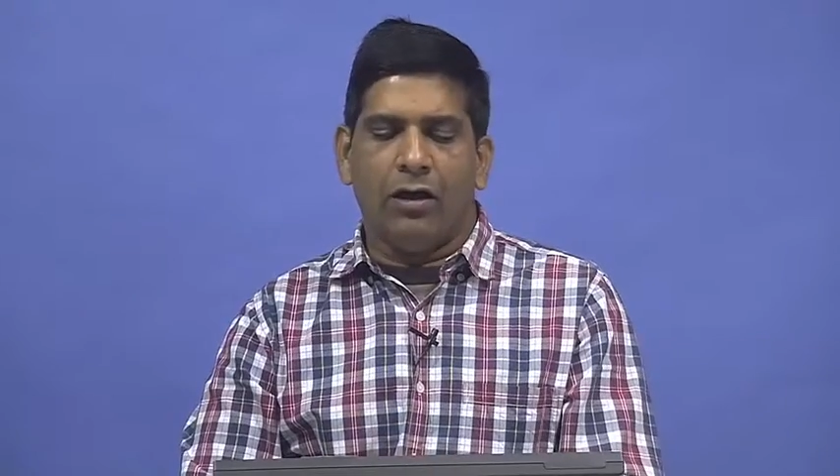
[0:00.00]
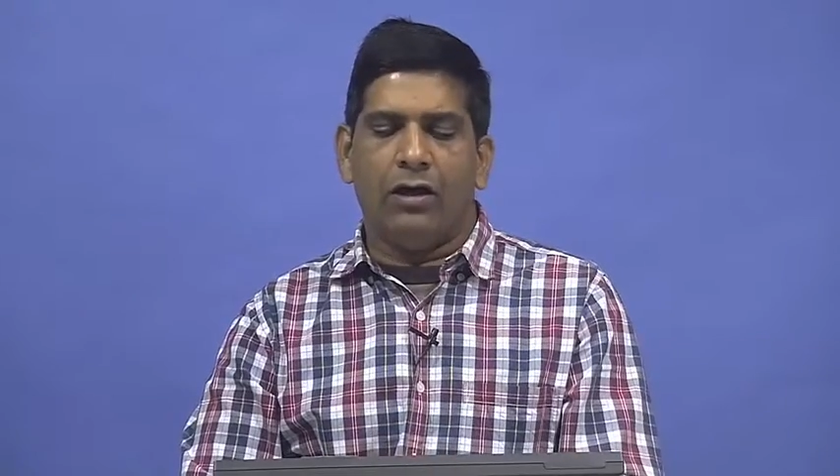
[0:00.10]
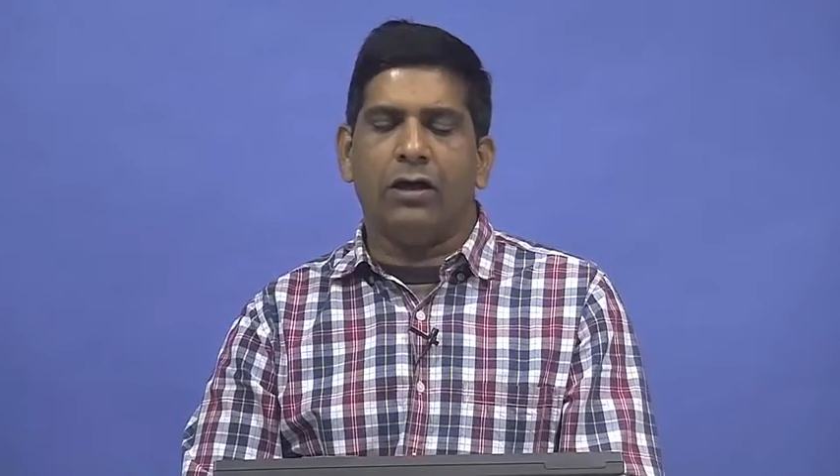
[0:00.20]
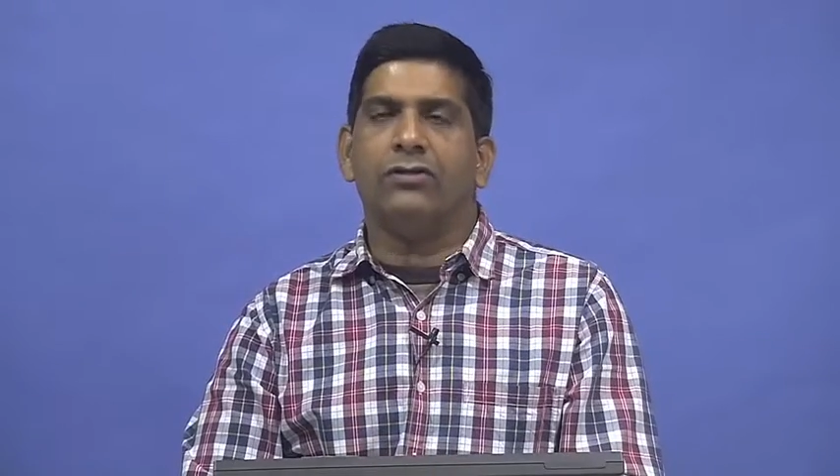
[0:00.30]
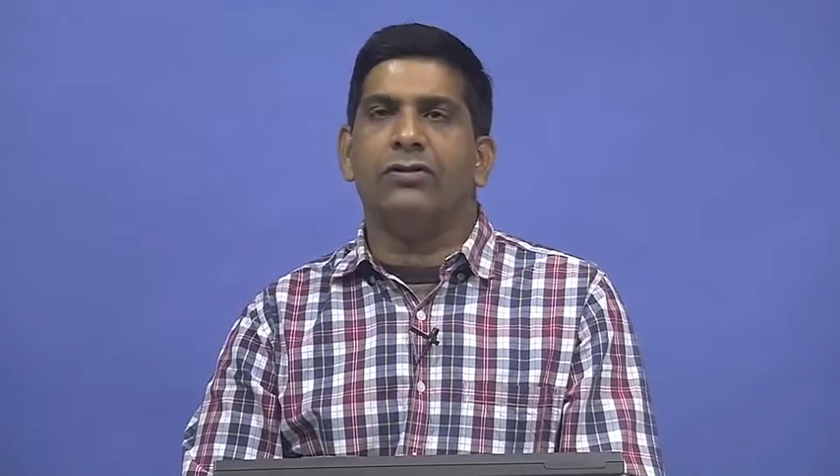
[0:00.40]

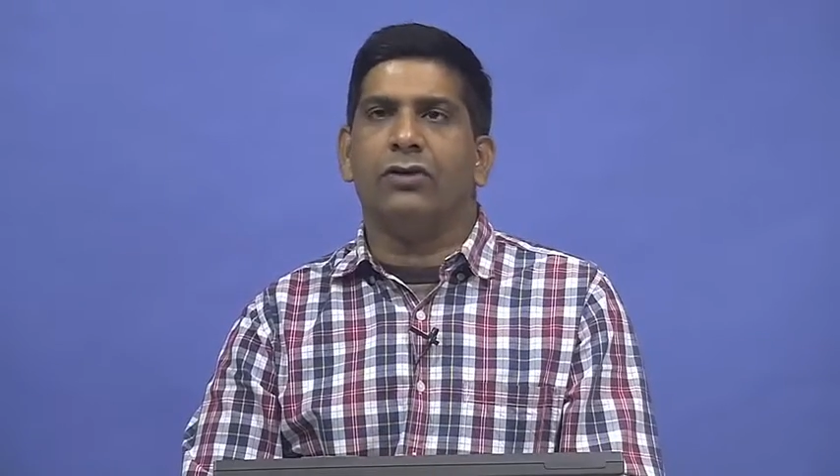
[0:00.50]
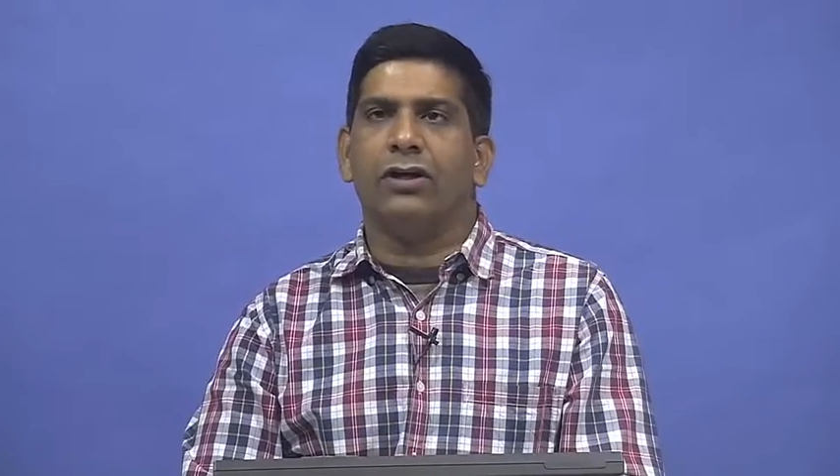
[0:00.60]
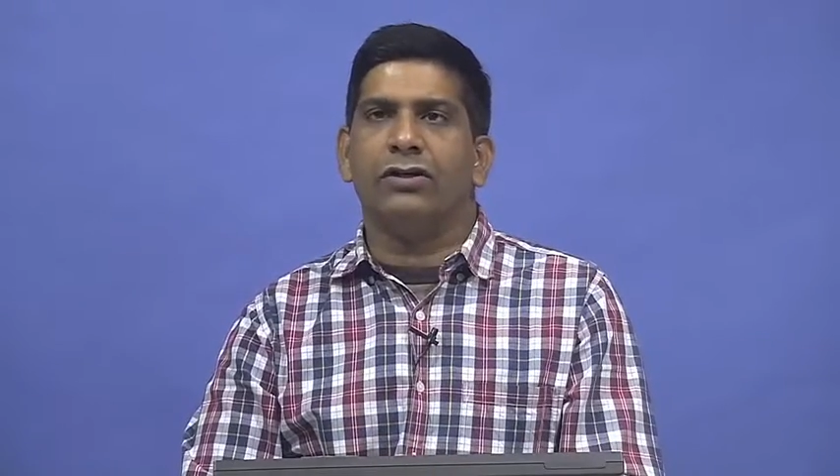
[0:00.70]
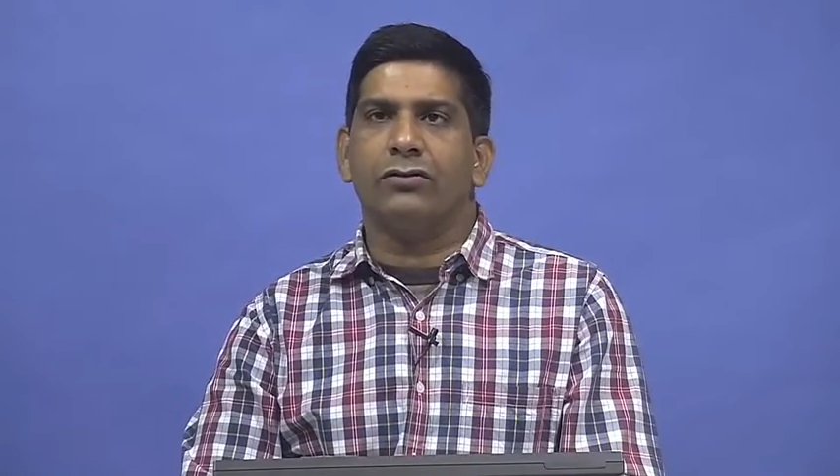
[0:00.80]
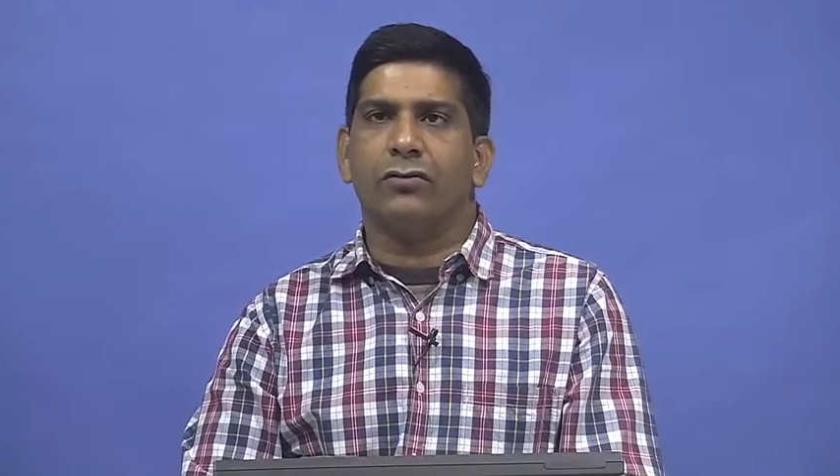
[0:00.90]

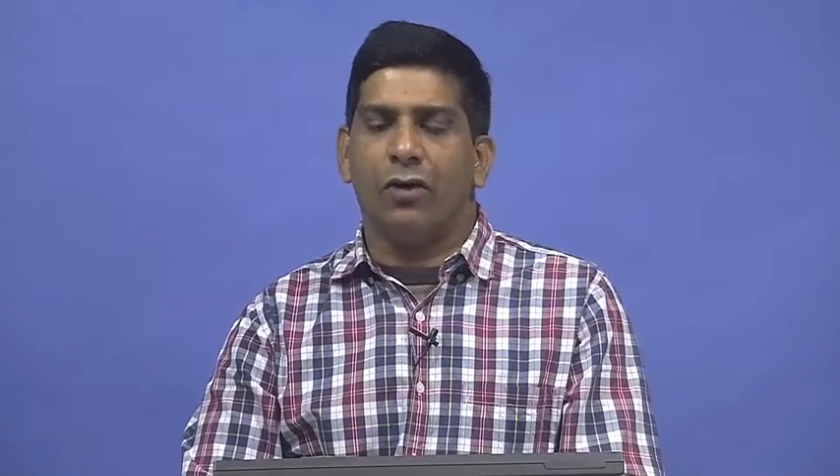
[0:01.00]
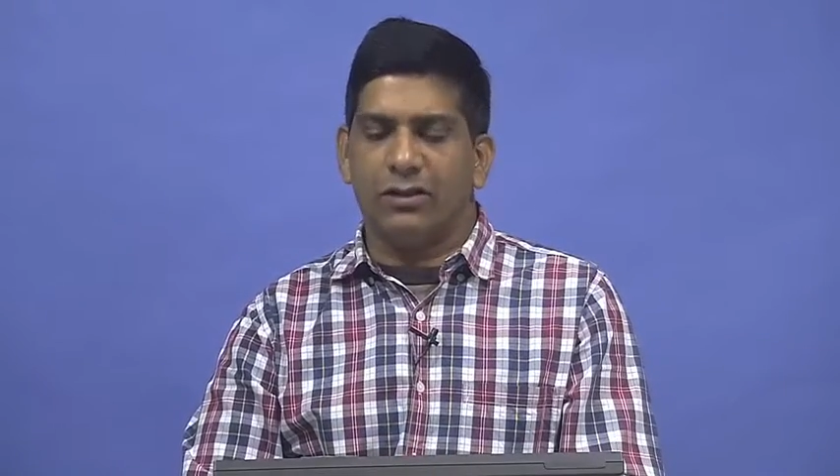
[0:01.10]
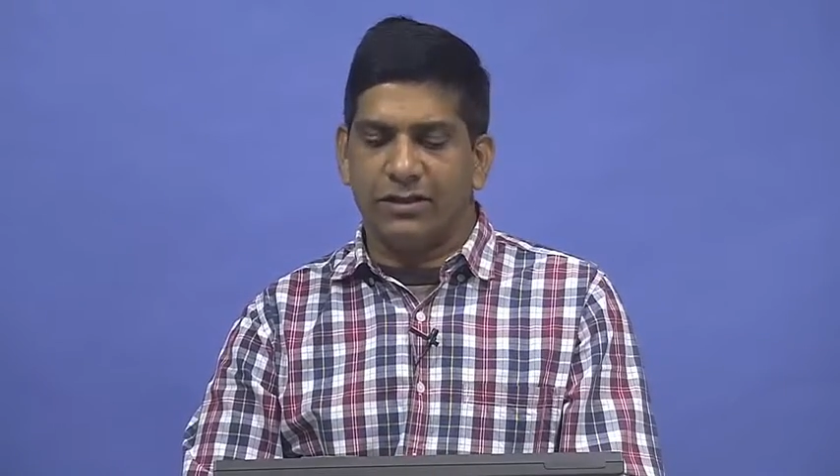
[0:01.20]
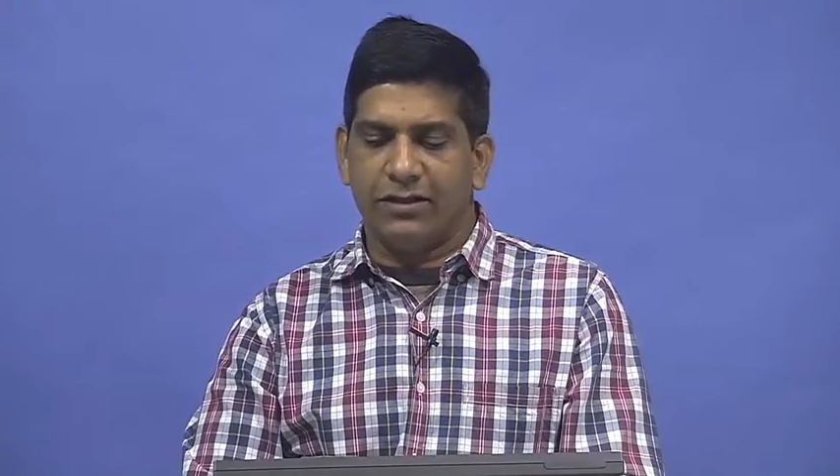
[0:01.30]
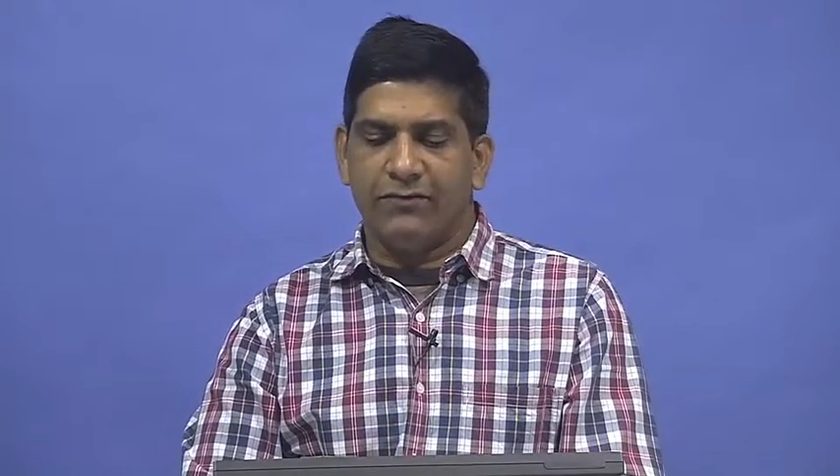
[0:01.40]
consideration to all
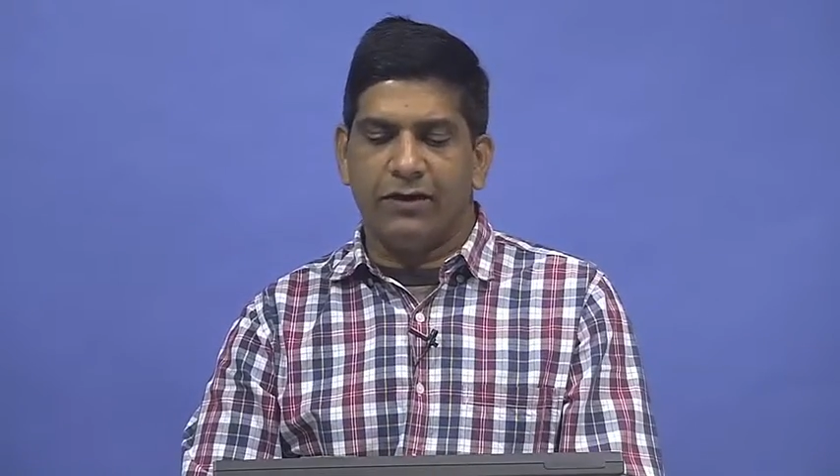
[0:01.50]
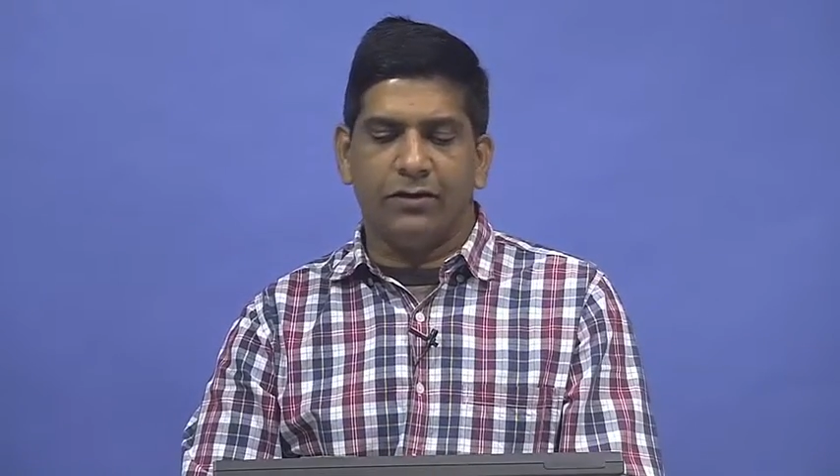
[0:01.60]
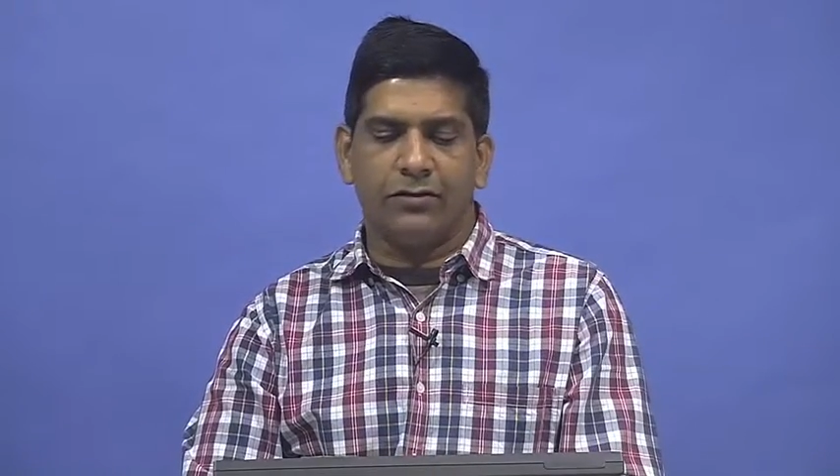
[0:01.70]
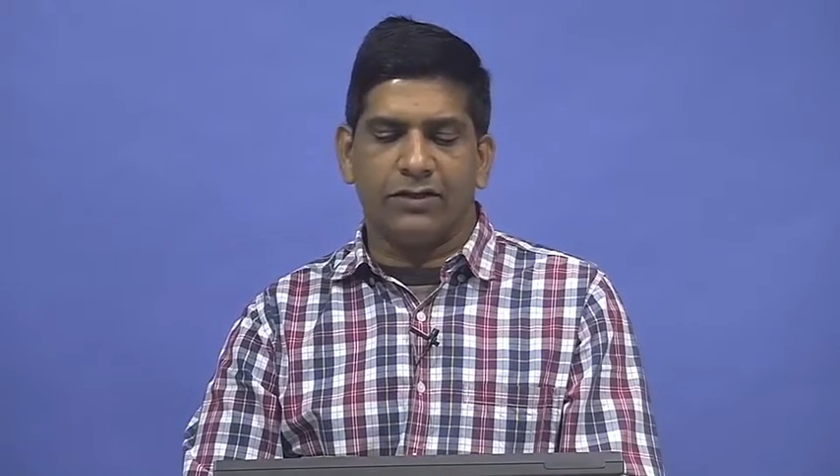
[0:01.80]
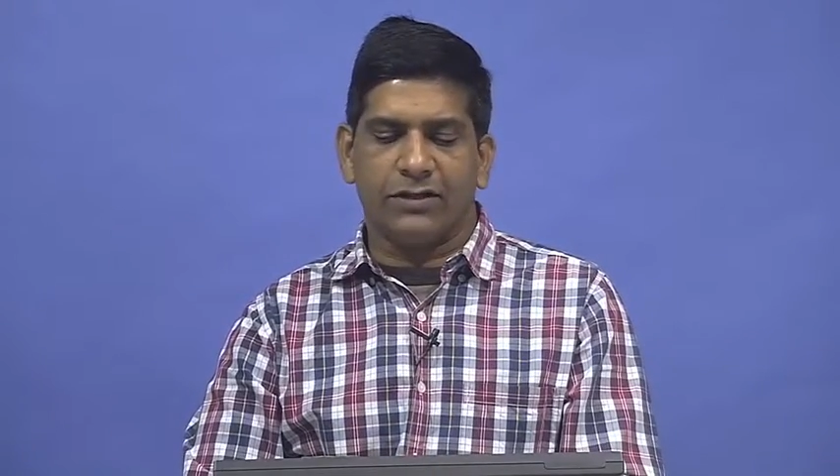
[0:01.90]

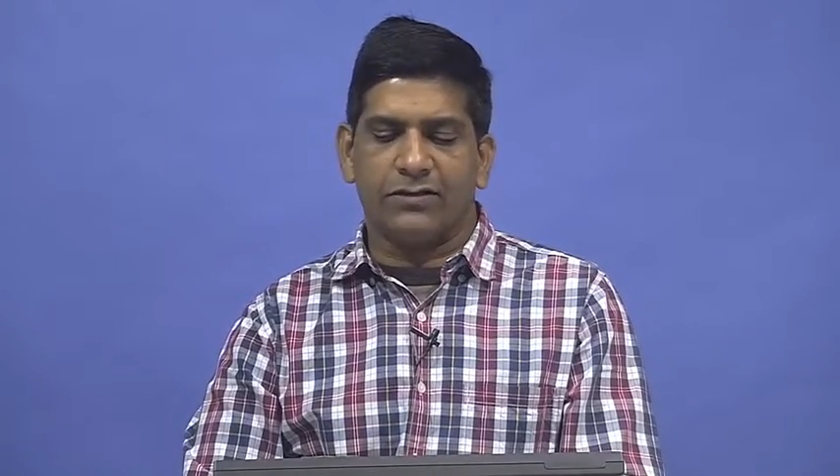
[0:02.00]
significant